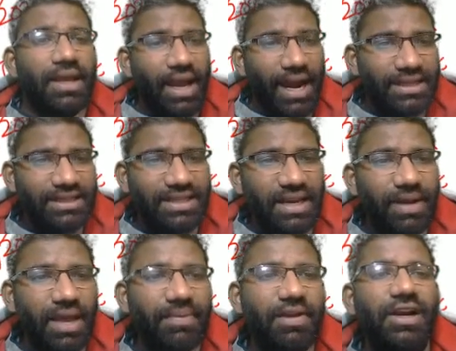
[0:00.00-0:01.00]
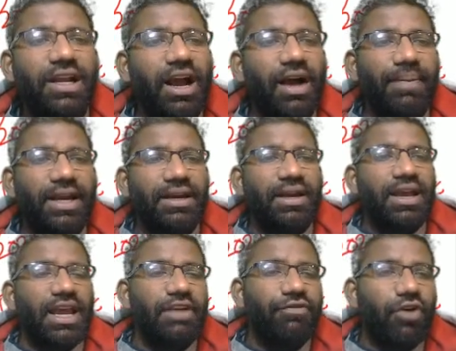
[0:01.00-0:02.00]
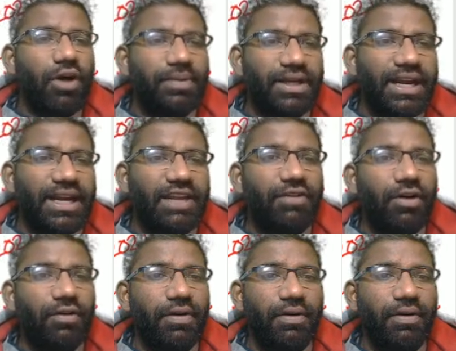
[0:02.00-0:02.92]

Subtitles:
At the same time he will come and inform the native government.